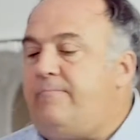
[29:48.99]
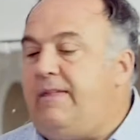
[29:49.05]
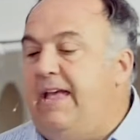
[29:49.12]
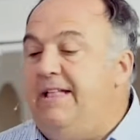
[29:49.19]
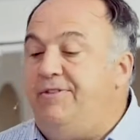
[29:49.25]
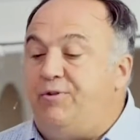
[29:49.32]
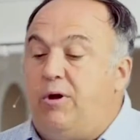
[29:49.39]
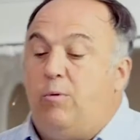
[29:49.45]

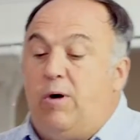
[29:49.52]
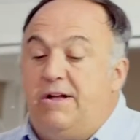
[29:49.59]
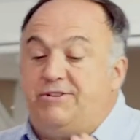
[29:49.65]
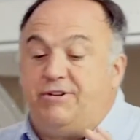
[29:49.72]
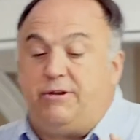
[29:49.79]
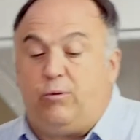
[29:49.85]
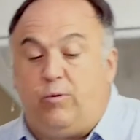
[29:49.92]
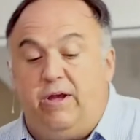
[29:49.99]
And so I want
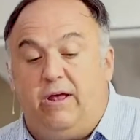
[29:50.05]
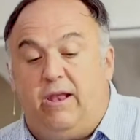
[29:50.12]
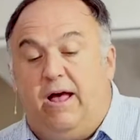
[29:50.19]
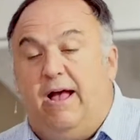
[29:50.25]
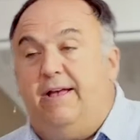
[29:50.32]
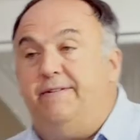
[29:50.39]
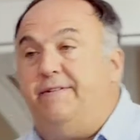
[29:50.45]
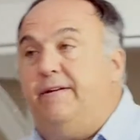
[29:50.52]
you to
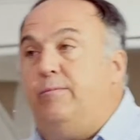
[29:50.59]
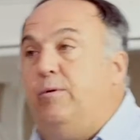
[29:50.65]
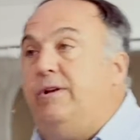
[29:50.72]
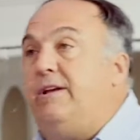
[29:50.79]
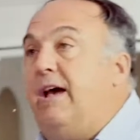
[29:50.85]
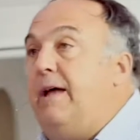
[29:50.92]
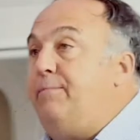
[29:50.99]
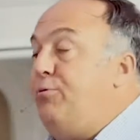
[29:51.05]
realize that when
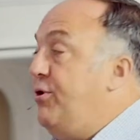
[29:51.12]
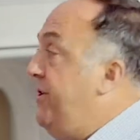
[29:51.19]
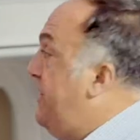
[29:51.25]
God put